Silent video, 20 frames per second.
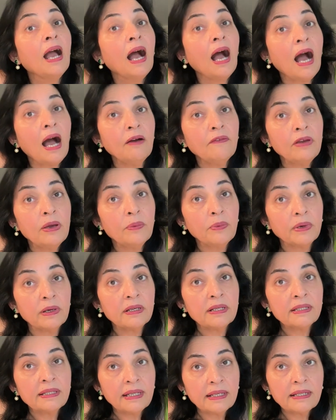
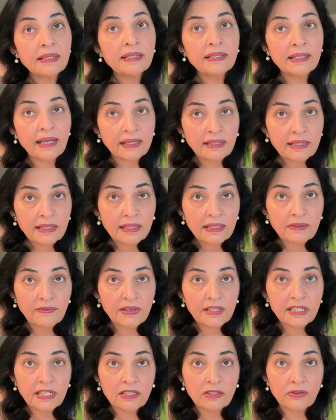However, since
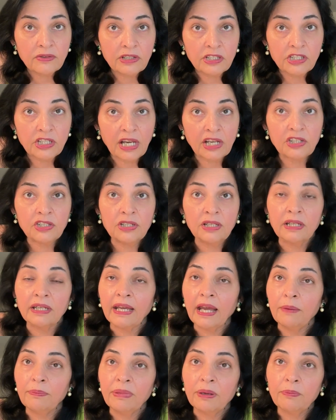sensitivity to rejection
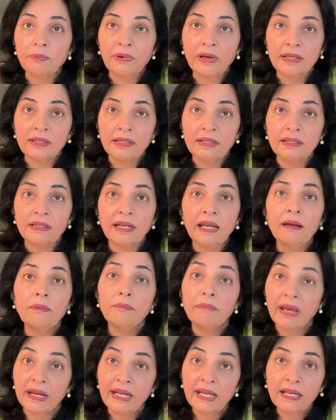can be present
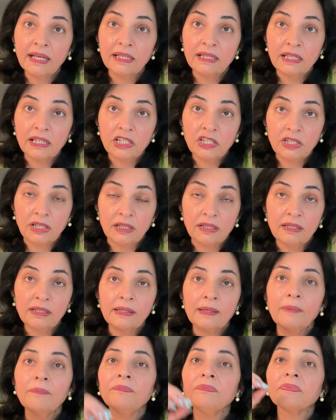in many
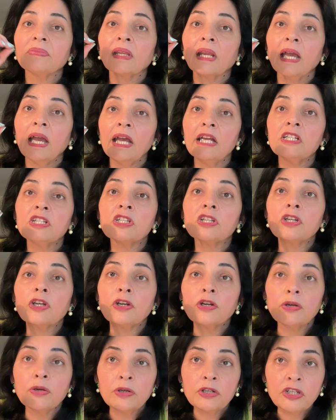conditions, it's
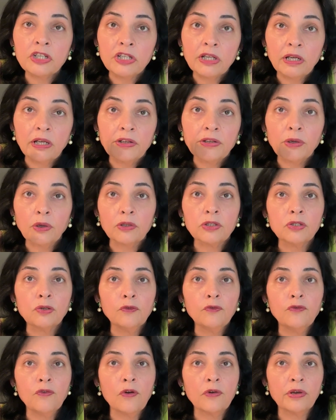crucial not
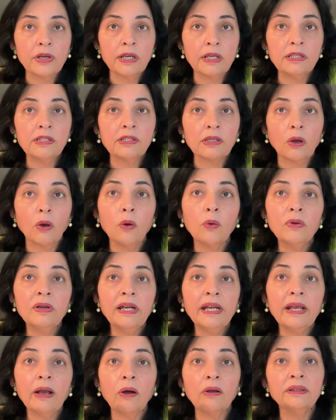to focus
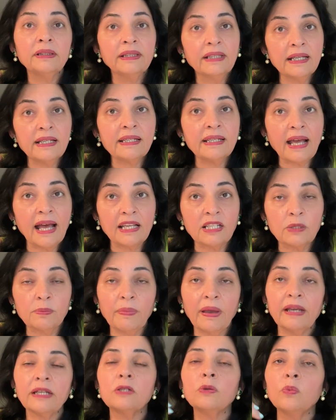only on this
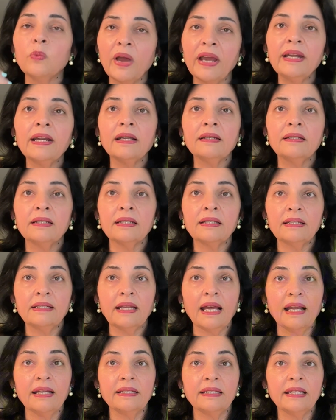aspect when
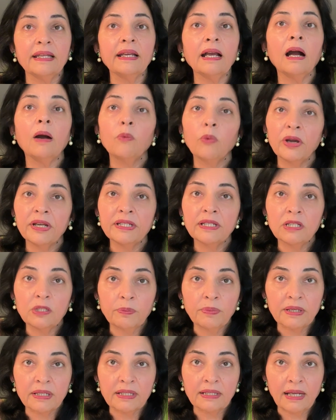understanding
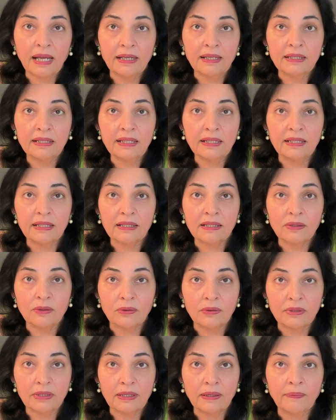avoidant personality
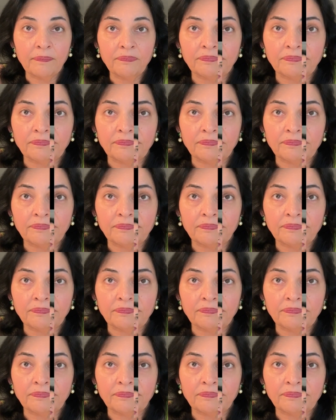disorder.